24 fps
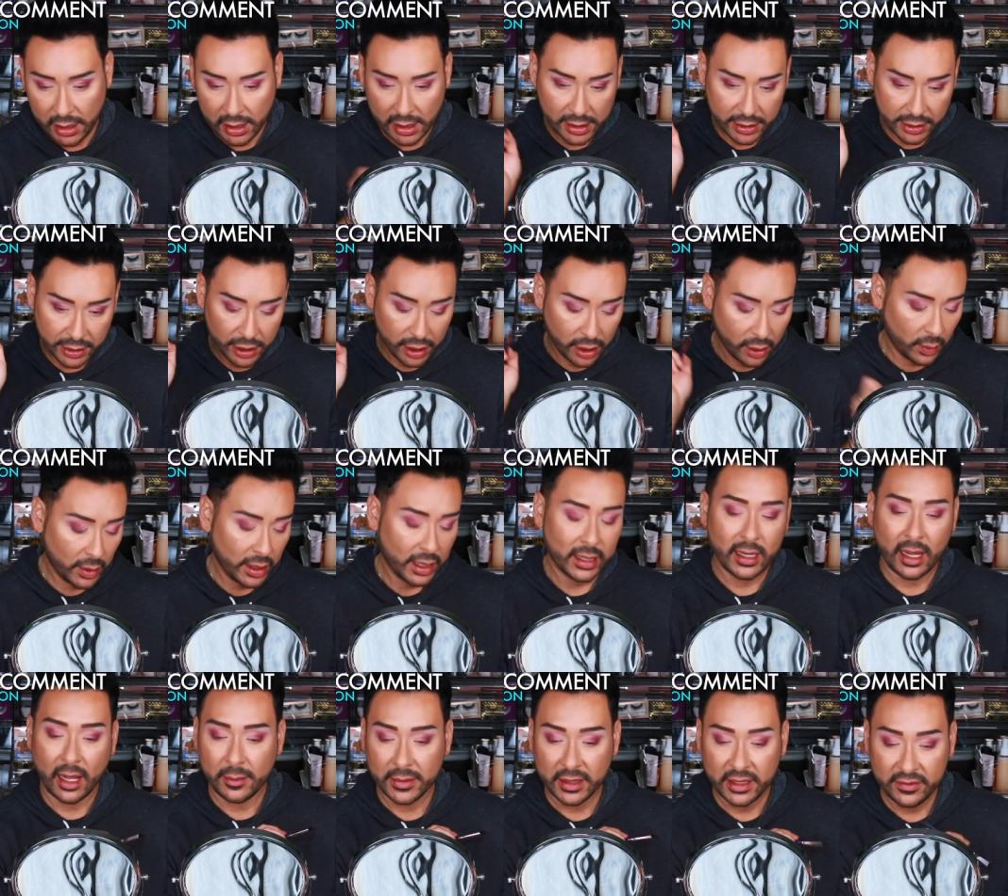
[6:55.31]
And you know
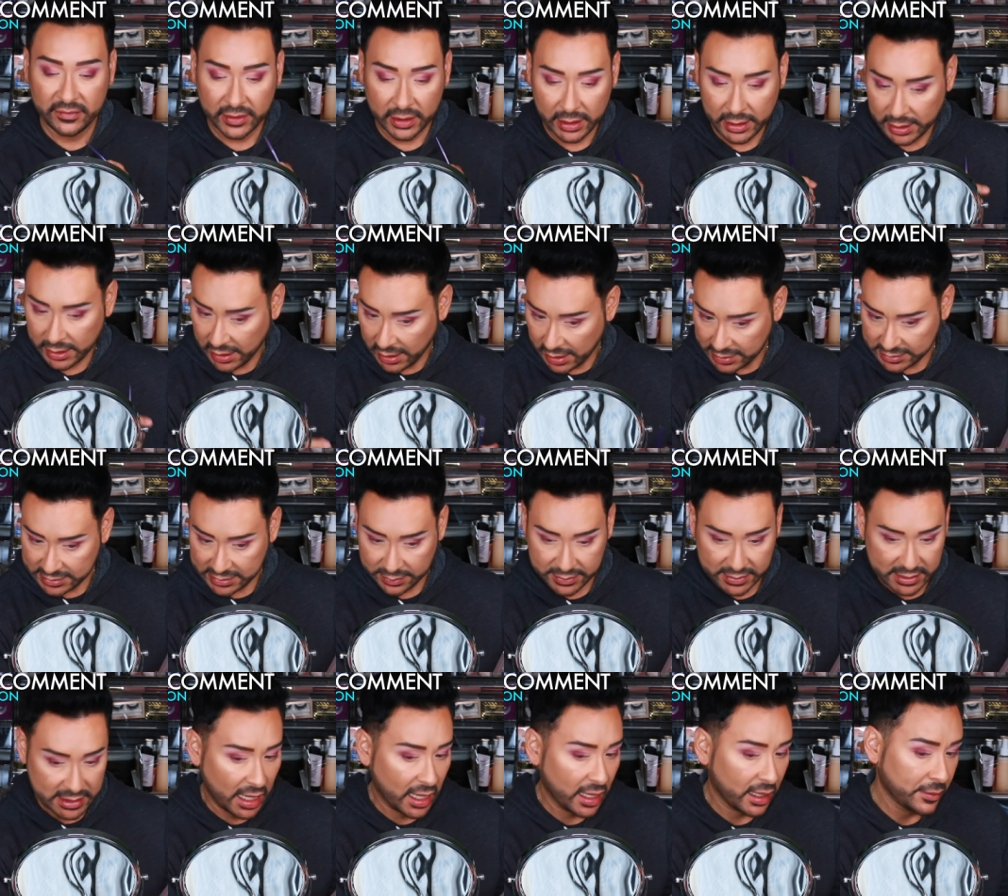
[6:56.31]
what? I'm even gonna cut some
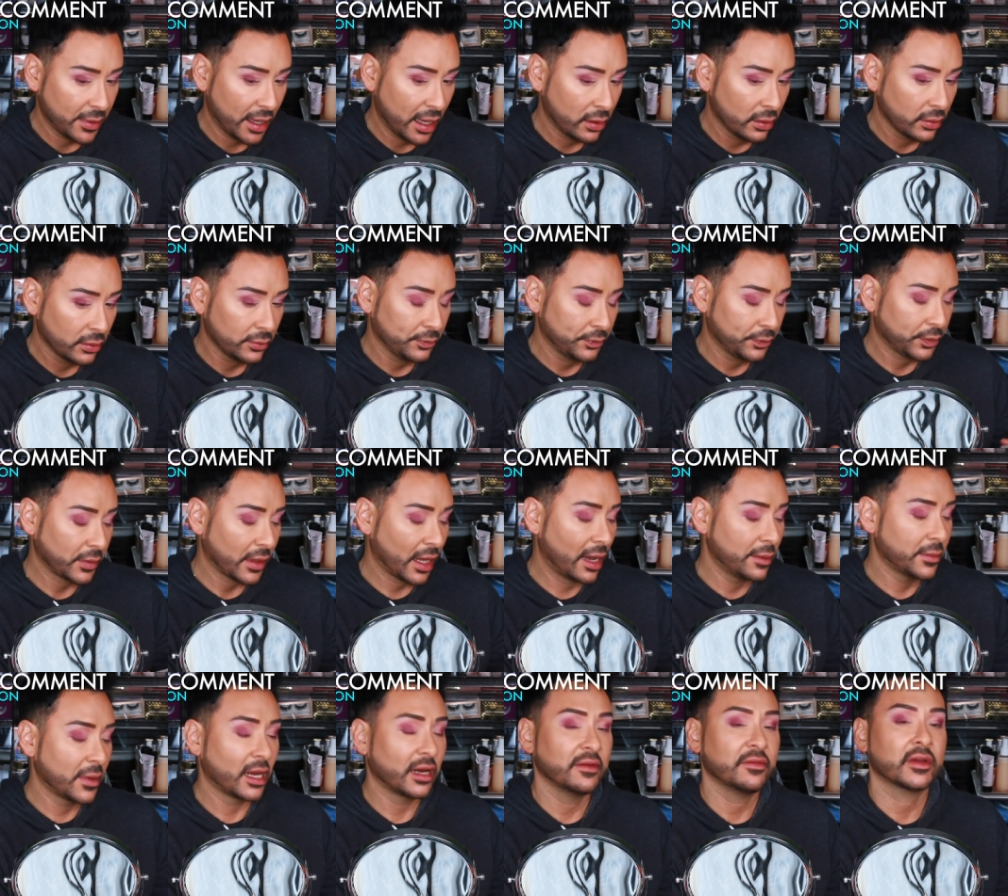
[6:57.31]
time out.
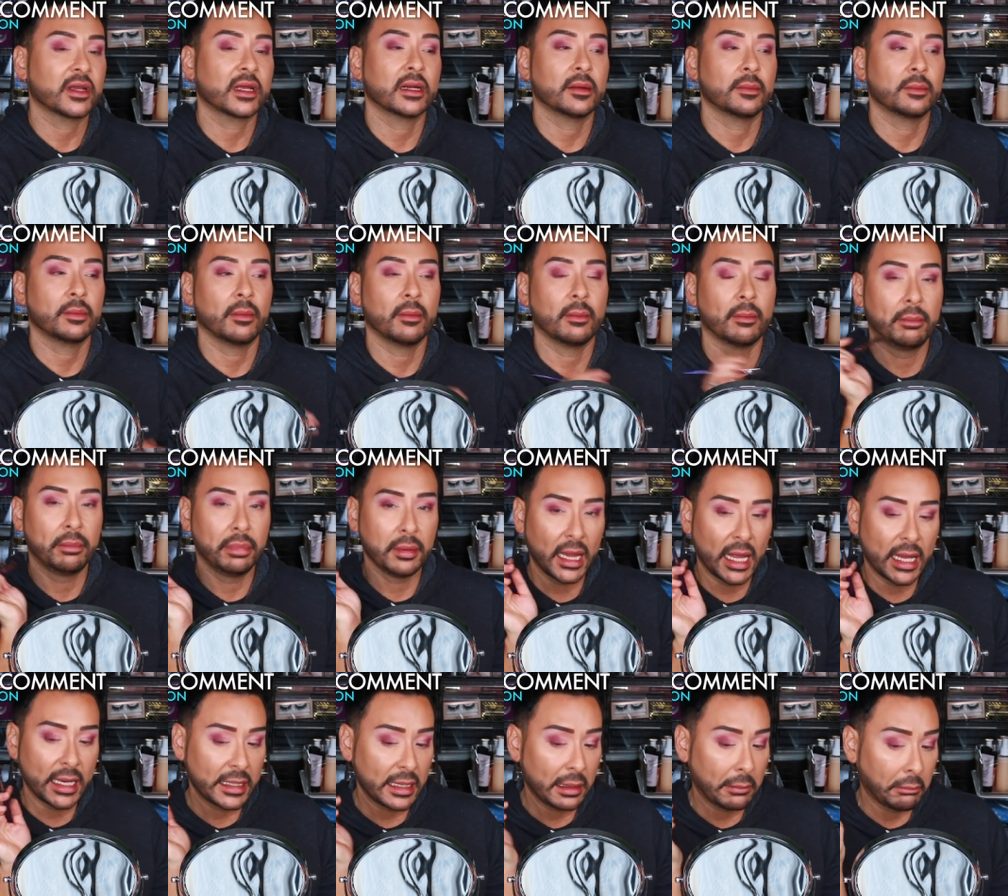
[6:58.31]
I'm not even gonna
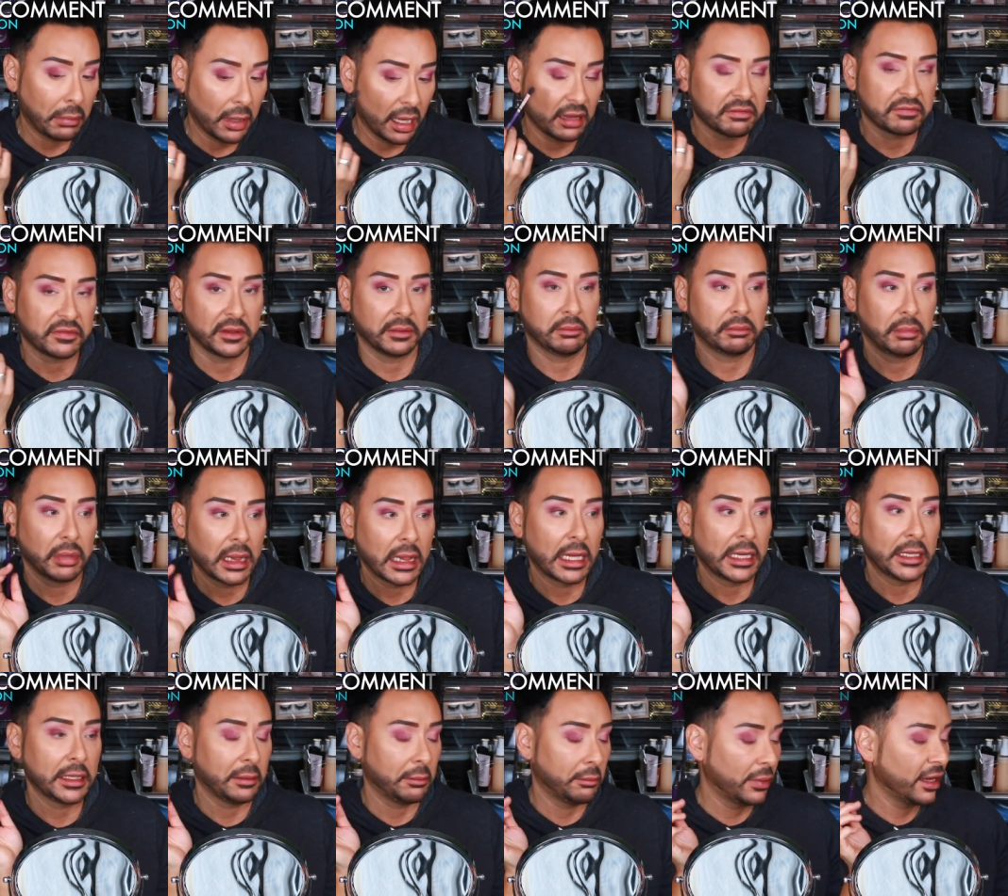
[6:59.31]
blend and buff and
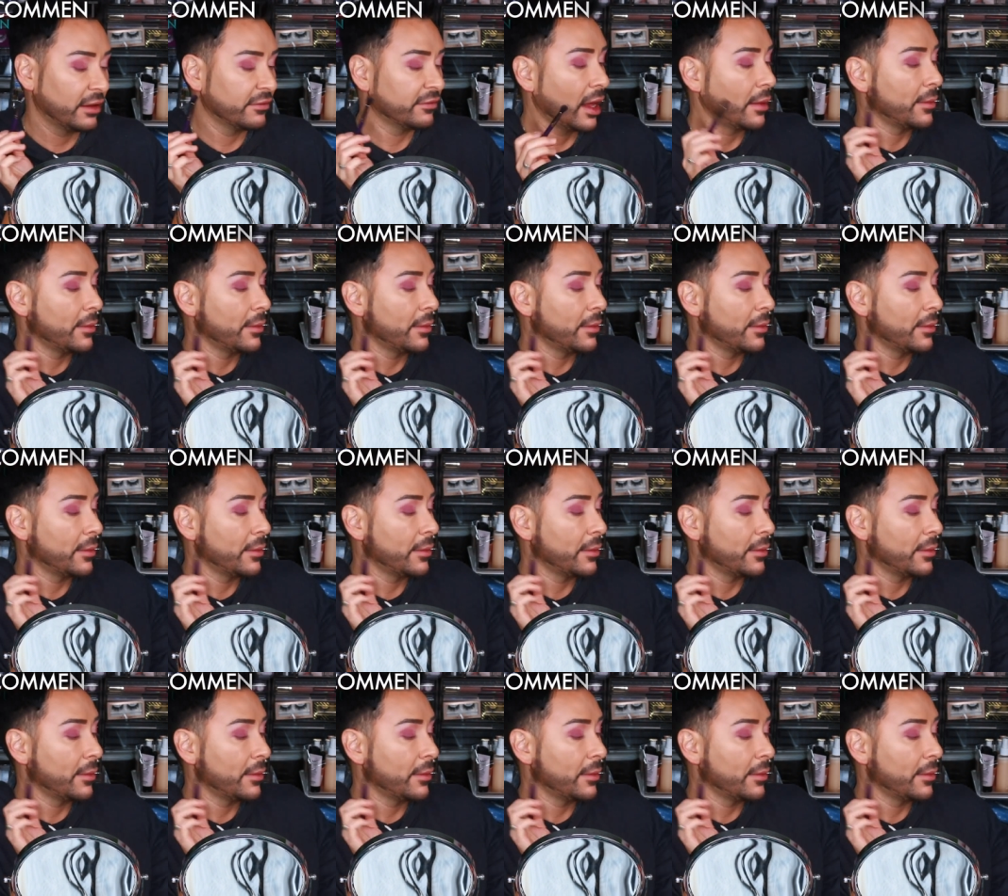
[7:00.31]
blend and buff.